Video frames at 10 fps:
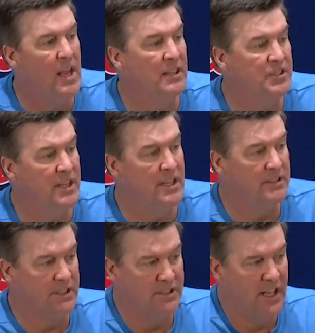Yes, he
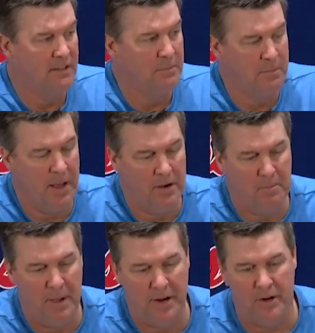is. He's getting better
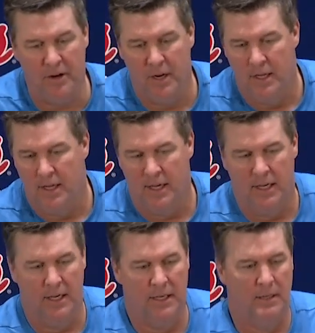and better.
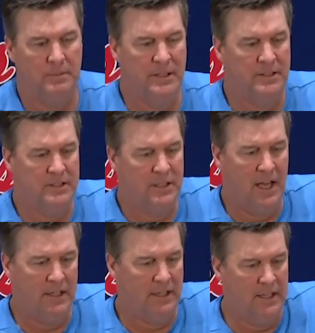It's
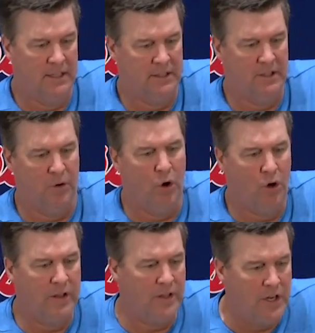not getting, you know,
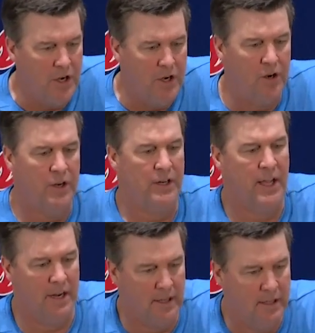early in the year, it
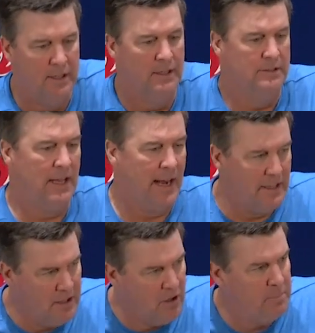kind of
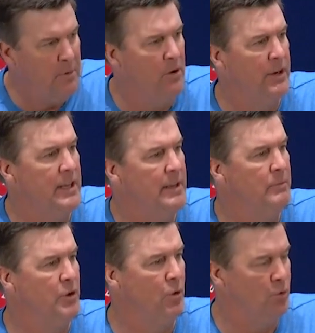tightened up on
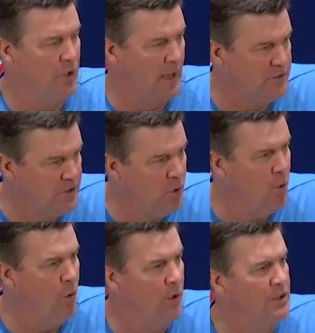him. You know, got
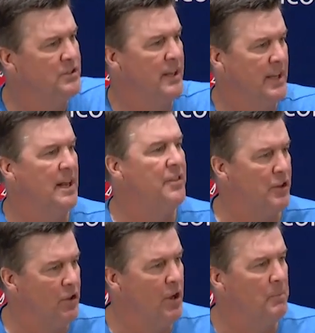sore, just like
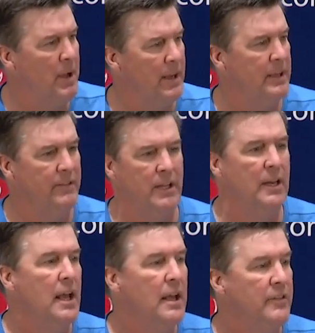anything. You come back in and.
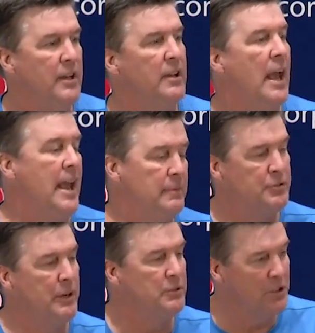Then
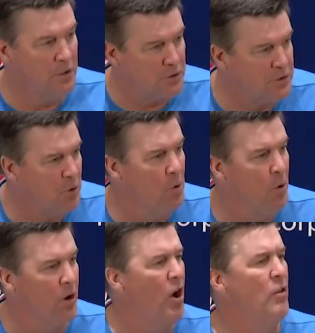hamstring was a little
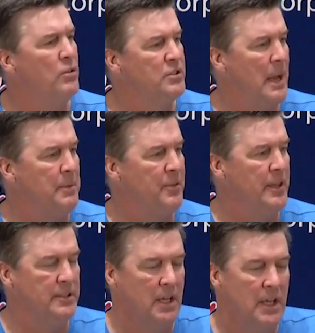sore, all those type of
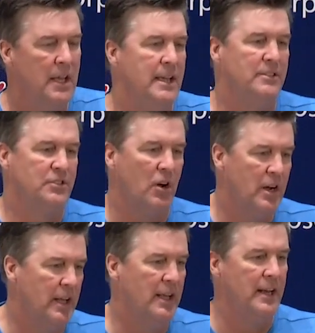things. He's
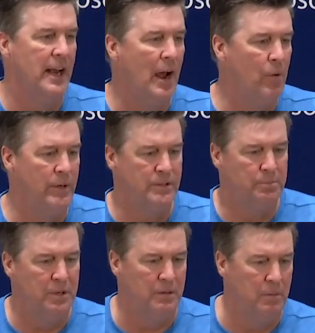starting to get now where he's
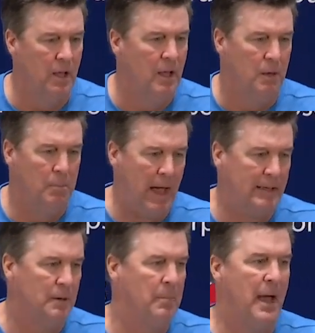putting
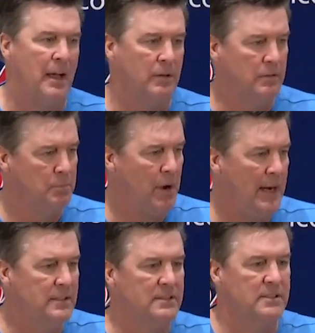back-to-back
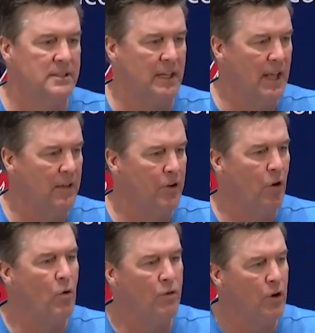practices
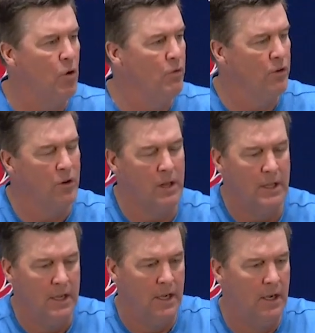together over and over,
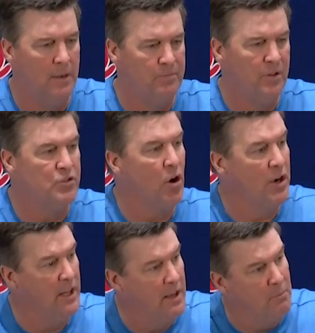
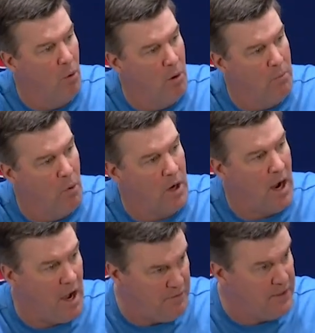starting to get more and more
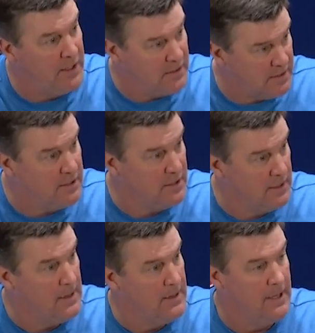confidence.
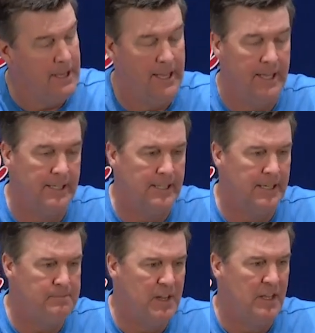And,
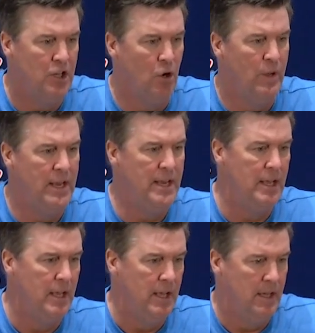you know,
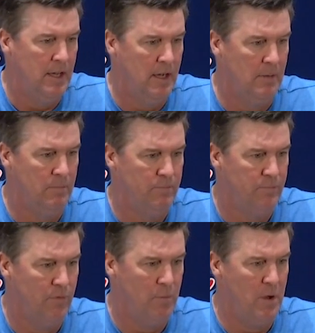he,
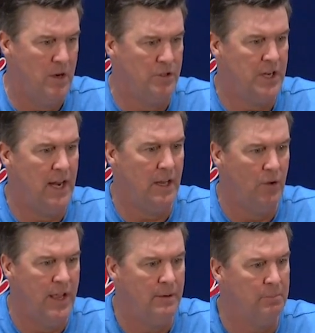from my understanding,
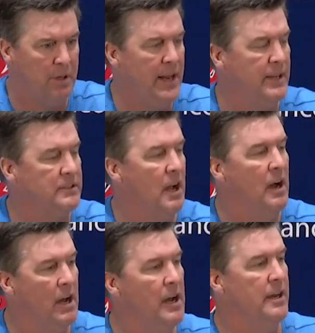you know, he hadn't played a
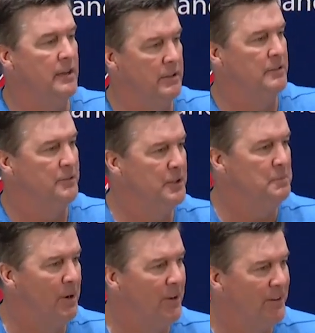ton of
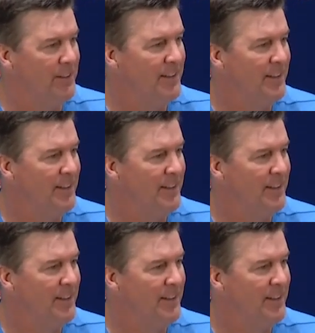football.